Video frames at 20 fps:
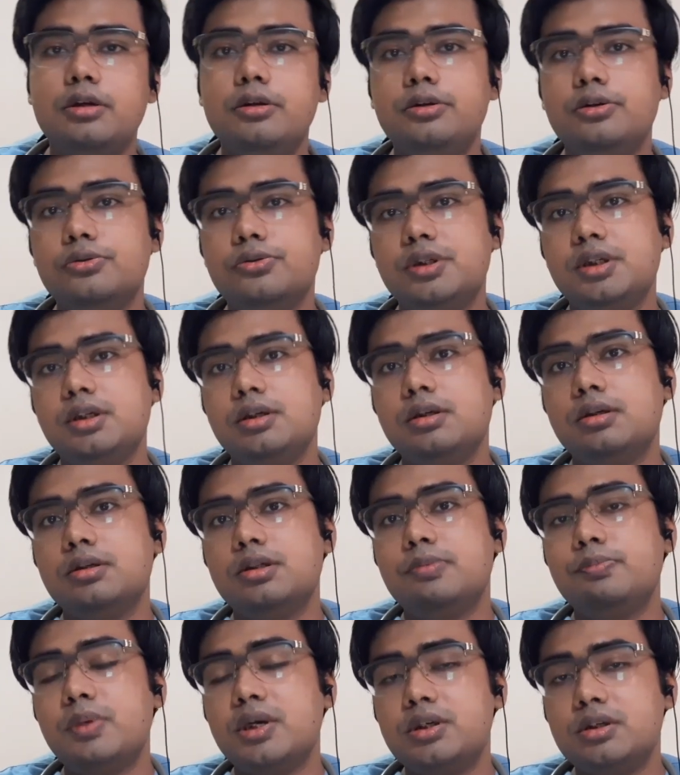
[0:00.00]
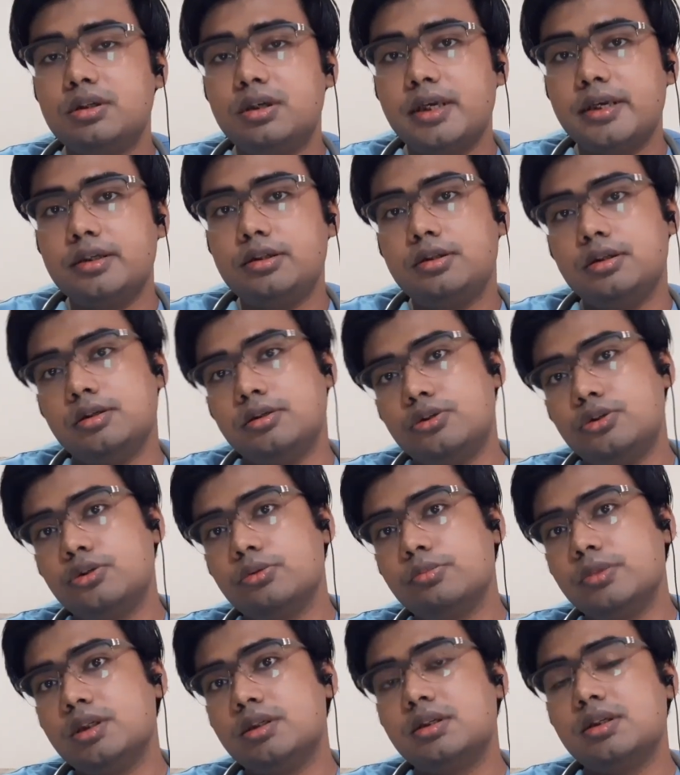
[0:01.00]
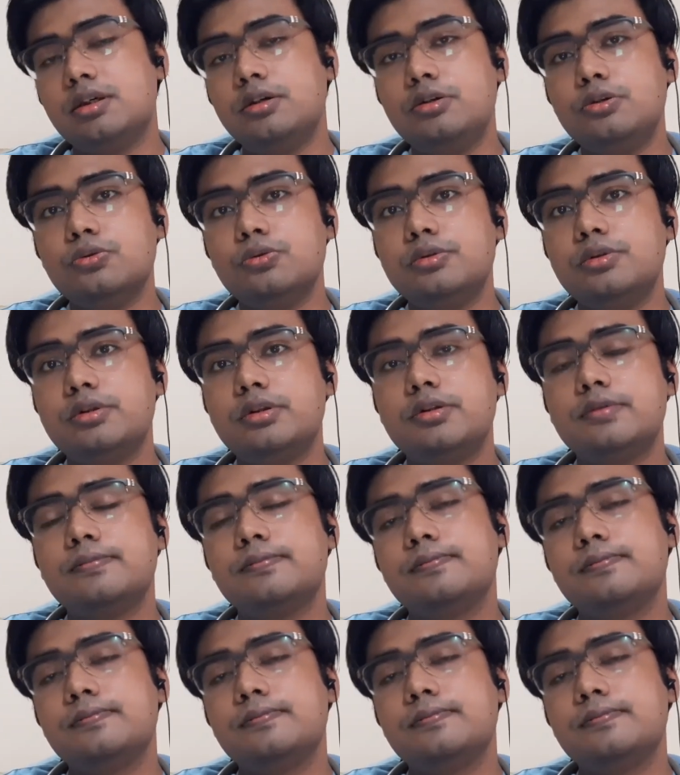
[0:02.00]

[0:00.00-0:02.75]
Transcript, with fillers: using specialized instruments and tools.